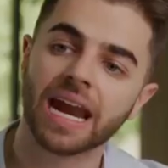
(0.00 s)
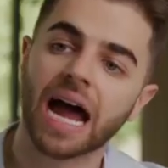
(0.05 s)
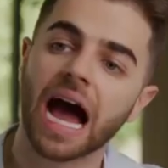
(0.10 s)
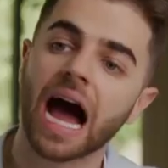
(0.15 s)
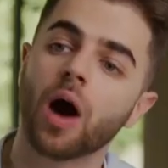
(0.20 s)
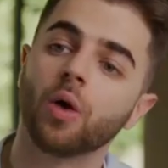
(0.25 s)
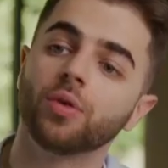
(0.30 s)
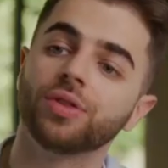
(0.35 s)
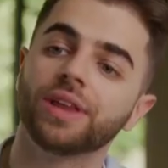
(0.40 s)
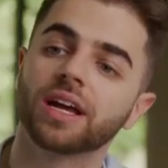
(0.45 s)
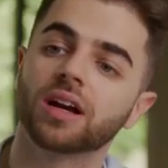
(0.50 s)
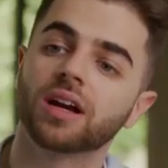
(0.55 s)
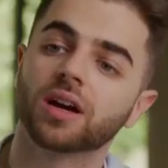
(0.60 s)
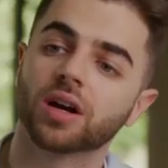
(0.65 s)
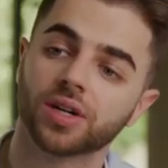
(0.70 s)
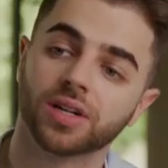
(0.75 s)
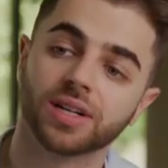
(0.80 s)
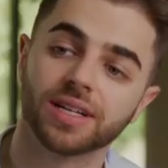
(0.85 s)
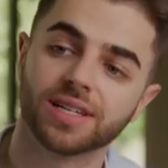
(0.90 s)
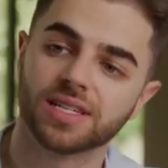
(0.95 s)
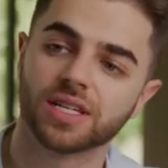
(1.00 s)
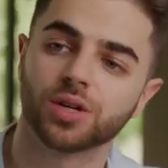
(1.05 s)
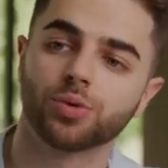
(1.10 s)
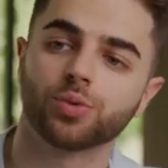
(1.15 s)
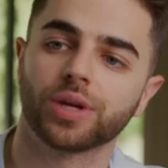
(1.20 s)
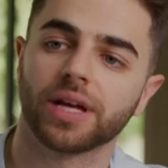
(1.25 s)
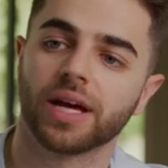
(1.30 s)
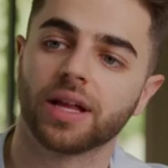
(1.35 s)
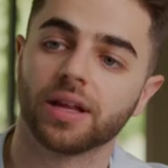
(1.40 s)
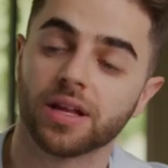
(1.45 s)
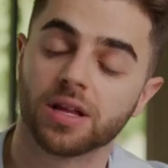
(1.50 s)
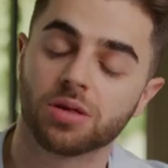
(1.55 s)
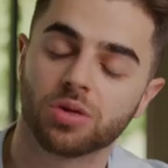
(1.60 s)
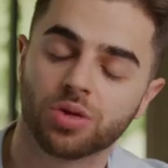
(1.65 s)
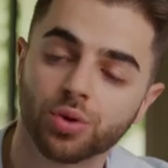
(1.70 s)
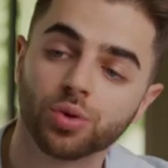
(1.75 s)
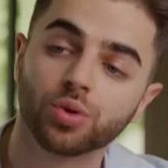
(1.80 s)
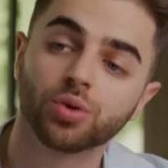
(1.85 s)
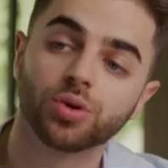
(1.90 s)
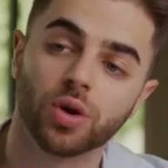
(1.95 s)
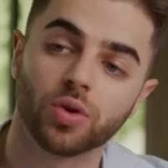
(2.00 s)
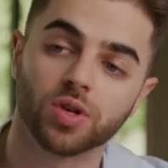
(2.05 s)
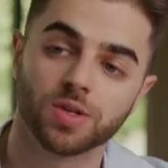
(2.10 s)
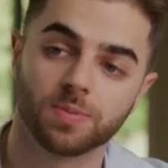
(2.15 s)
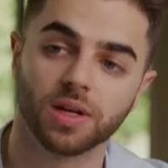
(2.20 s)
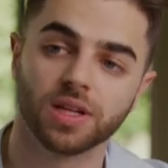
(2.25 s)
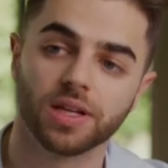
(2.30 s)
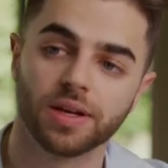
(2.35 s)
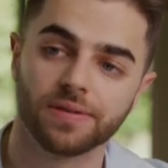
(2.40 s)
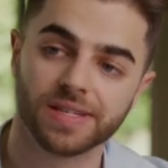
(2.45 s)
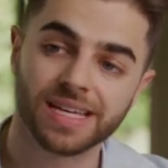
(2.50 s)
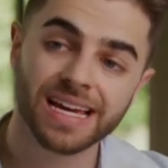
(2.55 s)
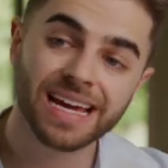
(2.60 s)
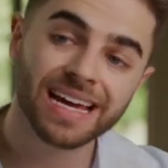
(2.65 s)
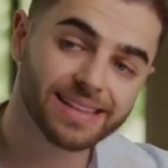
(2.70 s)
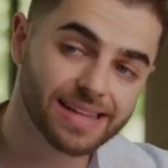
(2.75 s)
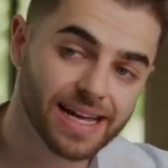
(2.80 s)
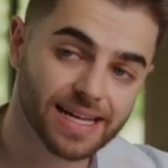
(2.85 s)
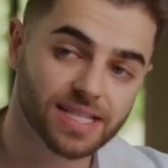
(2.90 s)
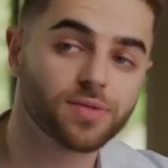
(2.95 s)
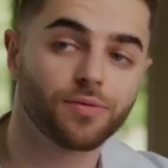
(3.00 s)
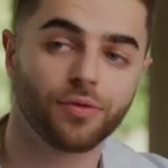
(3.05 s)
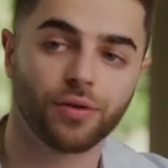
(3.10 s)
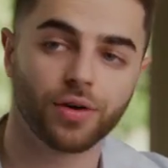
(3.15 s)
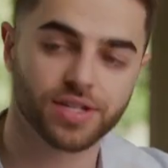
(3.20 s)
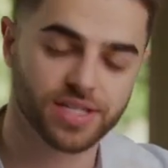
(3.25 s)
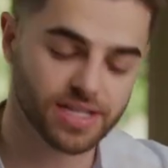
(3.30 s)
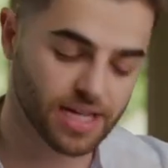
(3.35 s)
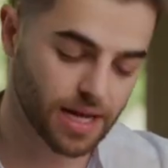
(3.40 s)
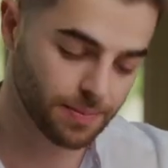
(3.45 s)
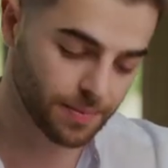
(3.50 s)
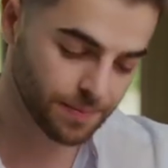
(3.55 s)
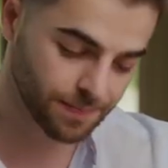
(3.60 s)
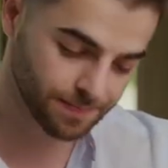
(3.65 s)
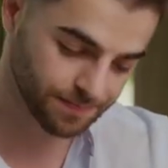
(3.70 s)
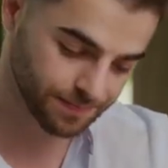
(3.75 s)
and how they currently see reality through those beliefs. That's the first step.